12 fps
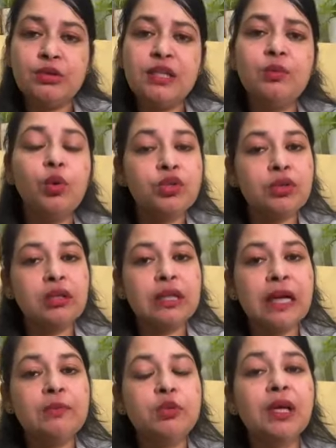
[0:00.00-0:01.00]
You see, most of the
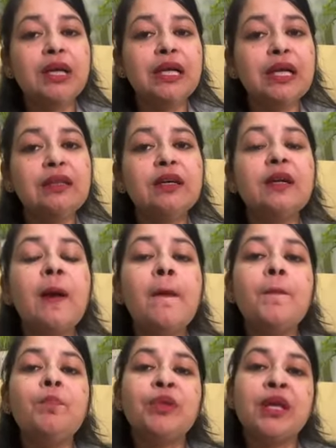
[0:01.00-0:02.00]
times we are either
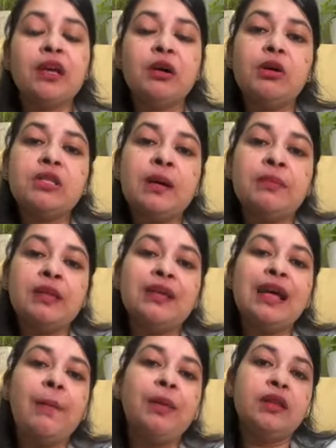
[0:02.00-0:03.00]
thinking about something
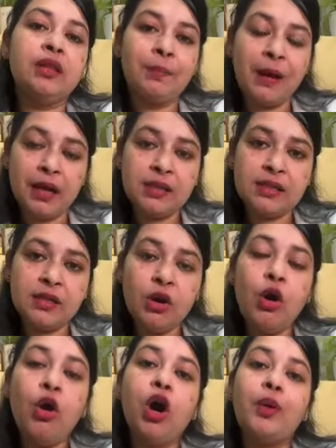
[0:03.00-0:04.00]
that happened in the past
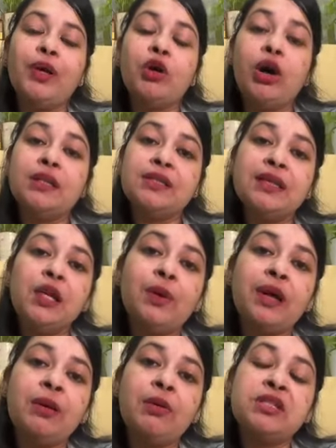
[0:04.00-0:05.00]
or we are constantly
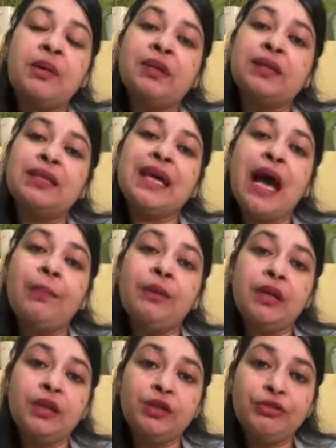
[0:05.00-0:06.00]
worried about something that's
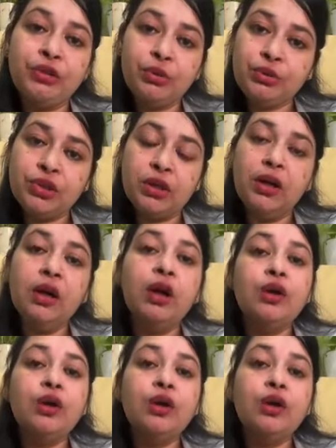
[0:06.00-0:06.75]
happening in the future.